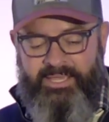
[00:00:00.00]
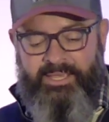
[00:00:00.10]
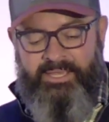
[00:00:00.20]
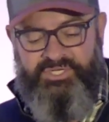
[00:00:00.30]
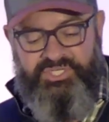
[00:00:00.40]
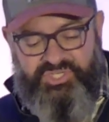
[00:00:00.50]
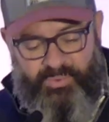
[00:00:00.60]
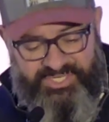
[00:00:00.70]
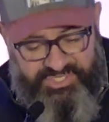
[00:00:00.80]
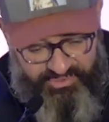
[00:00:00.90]
She
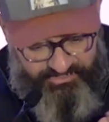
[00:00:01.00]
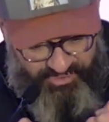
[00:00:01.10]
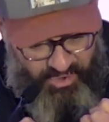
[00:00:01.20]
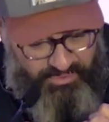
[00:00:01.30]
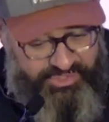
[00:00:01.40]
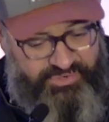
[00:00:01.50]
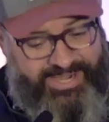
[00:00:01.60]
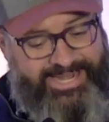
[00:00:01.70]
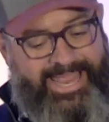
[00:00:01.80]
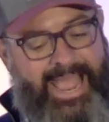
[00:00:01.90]
squints at her phone, trying
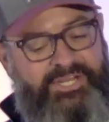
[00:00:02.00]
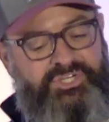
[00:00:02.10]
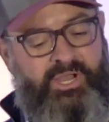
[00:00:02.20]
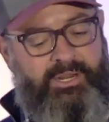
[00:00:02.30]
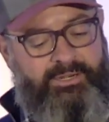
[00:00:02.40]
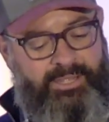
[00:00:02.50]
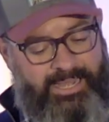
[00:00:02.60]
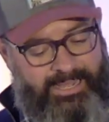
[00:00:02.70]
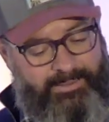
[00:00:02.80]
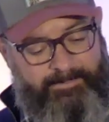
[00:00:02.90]
to catch on uh,
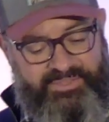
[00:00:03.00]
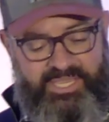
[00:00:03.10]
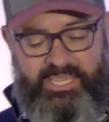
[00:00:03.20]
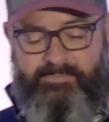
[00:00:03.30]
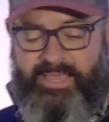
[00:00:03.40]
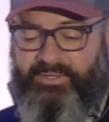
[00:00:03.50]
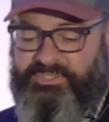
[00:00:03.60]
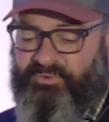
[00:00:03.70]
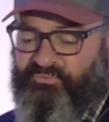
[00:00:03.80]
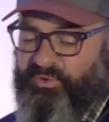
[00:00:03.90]
up on the emails before the